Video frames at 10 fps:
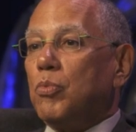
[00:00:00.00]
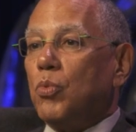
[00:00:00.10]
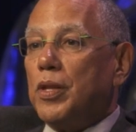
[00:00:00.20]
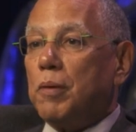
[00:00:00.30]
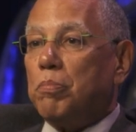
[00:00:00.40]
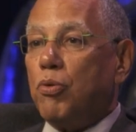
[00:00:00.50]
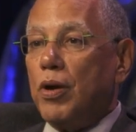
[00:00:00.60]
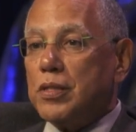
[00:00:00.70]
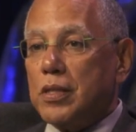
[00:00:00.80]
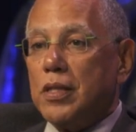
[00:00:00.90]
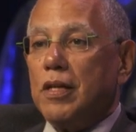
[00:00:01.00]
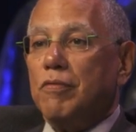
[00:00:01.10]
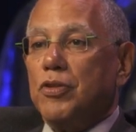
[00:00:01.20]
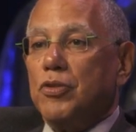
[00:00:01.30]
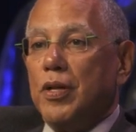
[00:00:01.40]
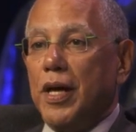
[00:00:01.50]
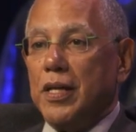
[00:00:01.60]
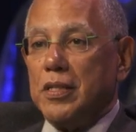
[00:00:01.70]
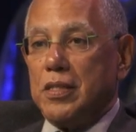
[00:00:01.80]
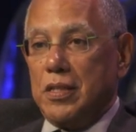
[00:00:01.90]
when the President of the
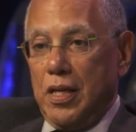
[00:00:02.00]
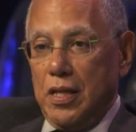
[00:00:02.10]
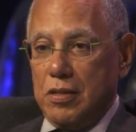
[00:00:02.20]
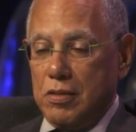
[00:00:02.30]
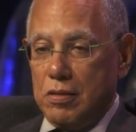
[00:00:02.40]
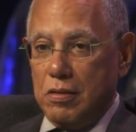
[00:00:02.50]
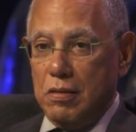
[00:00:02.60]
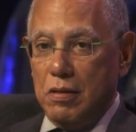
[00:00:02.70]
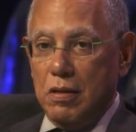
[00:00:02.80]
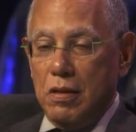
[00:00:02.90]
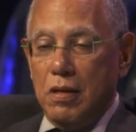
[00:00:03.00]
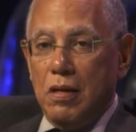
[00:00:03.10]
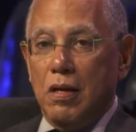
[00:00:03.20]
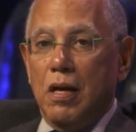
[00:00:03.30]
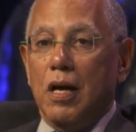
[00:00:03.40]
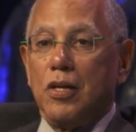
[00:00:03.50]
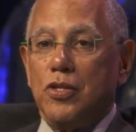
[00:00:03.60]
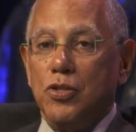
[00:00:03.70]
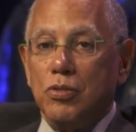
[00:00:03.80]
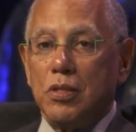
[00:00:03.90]
United States
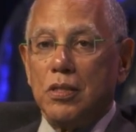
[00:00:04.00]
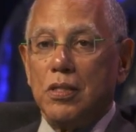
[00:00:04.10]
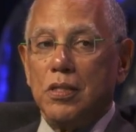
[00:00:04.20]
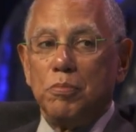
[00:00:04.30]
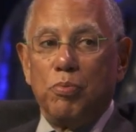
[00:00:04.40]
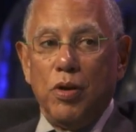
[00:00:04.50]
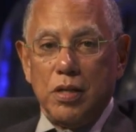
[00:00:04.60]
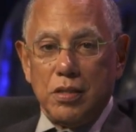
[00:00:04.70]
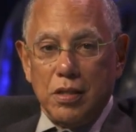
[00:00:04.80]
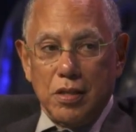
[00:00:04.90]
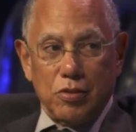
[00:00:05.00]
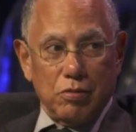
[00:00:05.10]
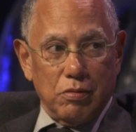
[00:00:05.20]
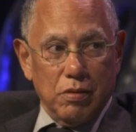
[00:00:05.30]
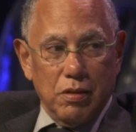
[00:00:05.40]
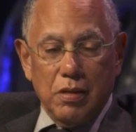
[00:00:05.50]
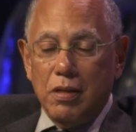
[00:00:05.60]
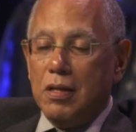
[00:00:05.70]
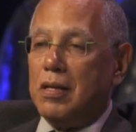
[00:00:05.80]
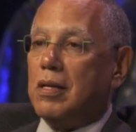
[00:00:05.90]
accuses his predecessor
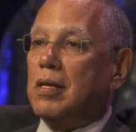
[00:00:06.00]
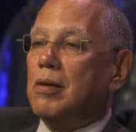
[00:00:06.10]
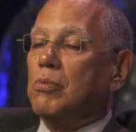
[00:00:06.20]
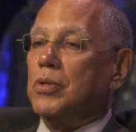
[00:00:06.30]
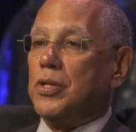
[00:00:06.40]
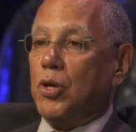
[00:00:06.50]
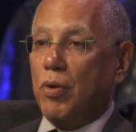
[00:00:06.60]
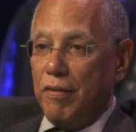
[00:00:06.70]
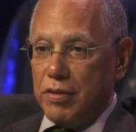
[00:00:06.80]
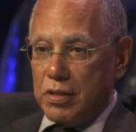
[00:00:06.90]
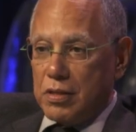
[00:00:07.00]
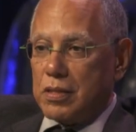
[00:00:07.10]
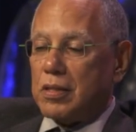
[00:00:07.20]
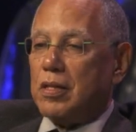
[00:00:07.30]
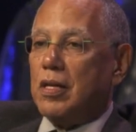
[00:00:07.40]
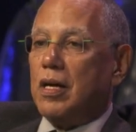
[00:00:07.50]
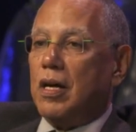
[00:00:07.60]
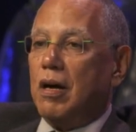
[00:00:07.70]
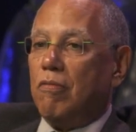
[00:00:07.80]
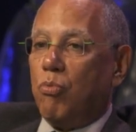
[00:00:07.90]
with no evidence
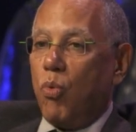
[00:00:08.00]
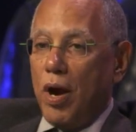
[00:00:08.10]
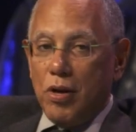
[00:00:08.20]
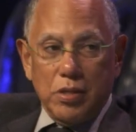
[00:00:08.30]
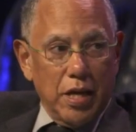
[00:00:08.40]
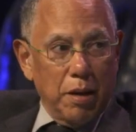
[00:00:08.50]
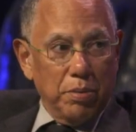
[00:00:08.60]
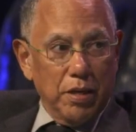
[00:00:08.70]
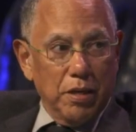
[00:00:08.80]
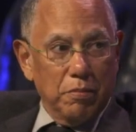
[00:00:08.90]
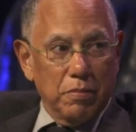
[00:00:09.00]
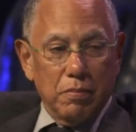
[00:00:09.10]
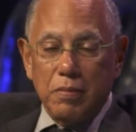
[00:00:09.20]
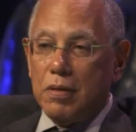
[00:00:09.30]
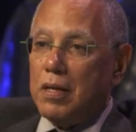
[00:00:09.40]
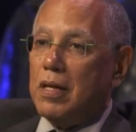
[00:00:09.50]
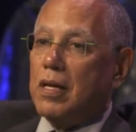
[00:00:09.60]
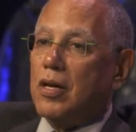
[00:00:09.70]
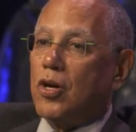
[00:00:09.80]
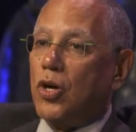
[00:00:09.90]
of wiretapping him,
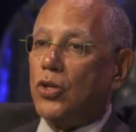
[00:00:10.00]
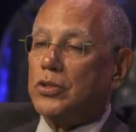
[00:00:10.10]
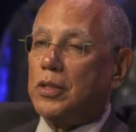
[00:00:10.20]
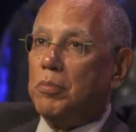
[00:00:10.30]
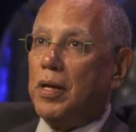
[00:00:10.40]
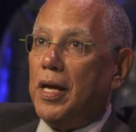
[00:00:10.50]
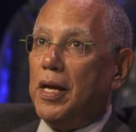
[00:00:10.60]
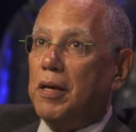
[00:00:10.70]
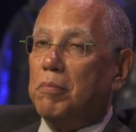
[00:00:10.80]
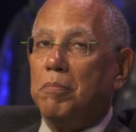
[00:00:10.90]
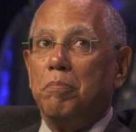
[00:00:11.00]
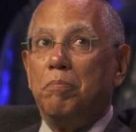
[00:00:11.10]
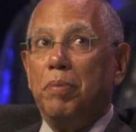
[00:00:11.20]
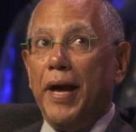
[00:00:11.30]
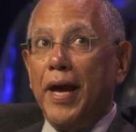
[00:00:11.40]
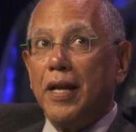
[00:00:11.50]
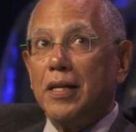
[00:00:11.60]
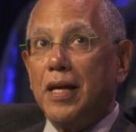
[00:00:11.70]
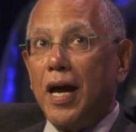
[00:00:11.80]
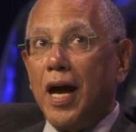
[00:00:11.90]
calls him a
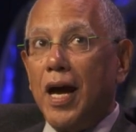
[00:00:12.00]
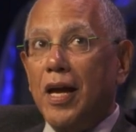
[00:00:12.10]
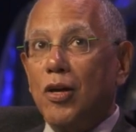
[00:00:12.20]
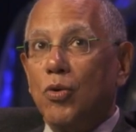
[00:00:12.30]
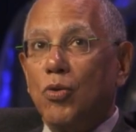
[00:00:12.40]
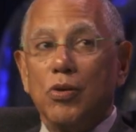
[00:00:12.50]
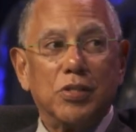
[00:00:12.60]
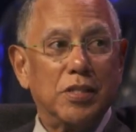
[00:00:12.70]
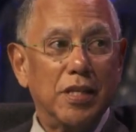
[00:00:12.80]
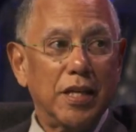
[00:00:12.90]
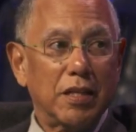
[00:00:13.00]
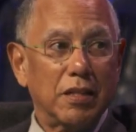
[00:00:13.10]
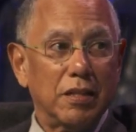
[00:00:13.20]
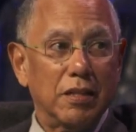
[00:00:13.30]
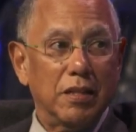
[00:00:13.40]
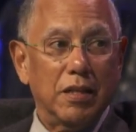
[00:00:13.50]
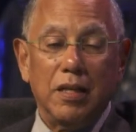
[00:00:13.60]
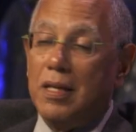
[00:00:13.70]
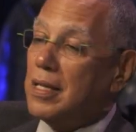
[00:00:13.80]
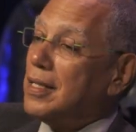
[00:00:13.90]
bad guy or sick,
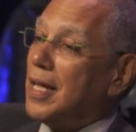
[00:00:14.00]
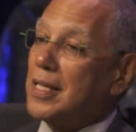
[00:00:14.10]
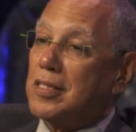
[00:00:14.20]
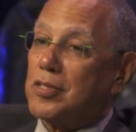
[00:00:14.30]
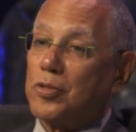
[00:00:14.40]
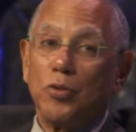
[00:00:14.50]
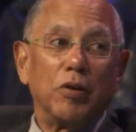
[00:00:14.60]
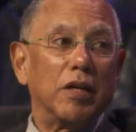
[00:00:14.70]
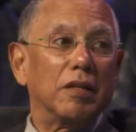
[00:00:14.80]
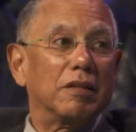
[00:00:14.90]
that's a story.